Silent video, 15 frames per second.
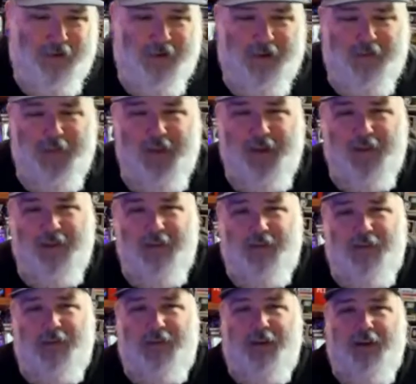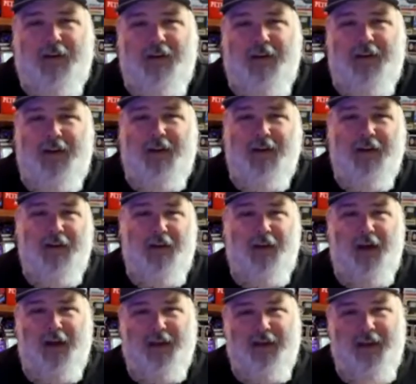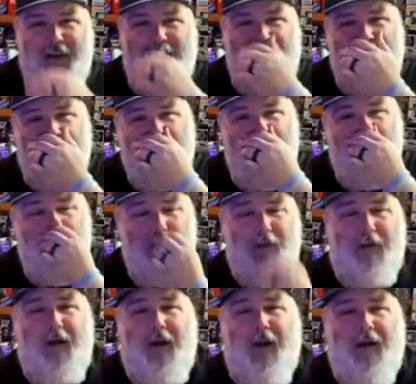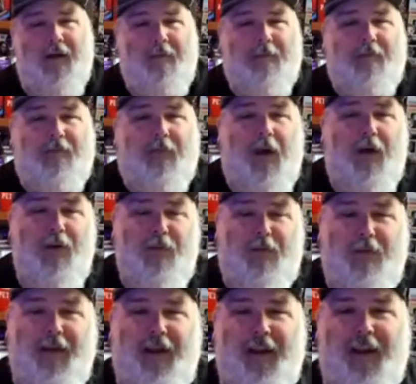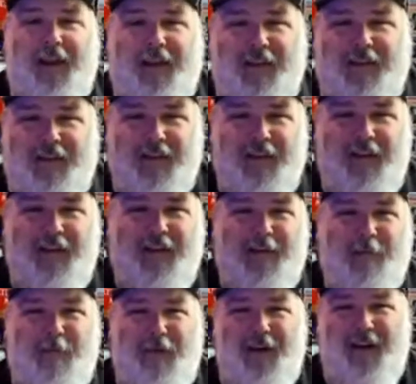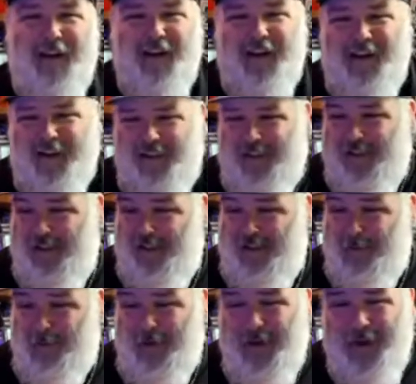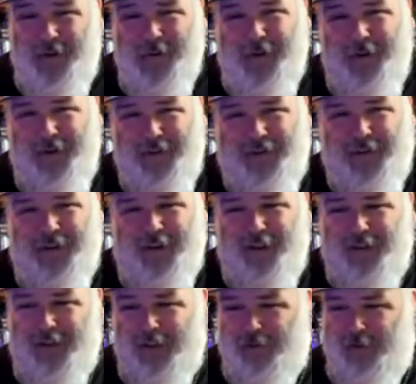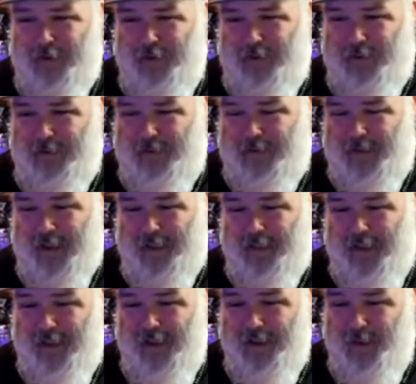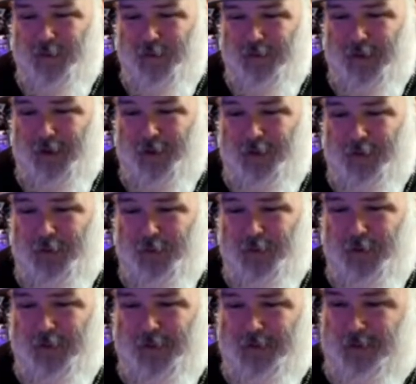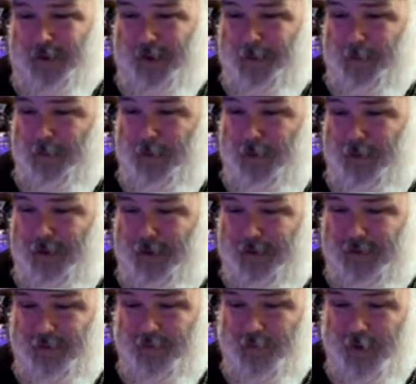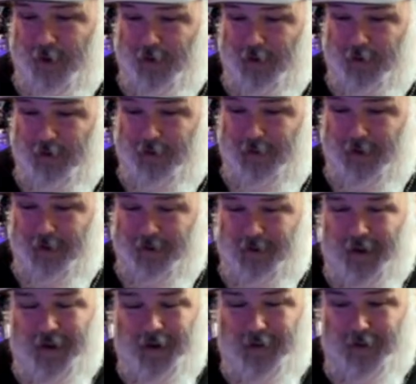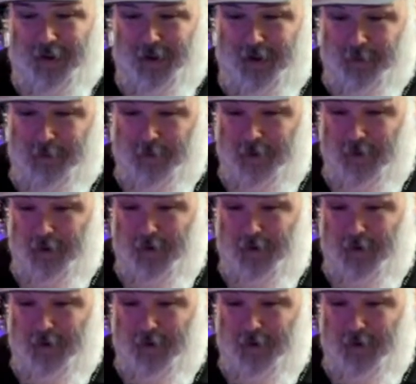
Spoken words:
And I think this is a good angle. Hopefully it is. But anyways, Las Cruces, I think you were the only one that champed through this and watched it the entire time.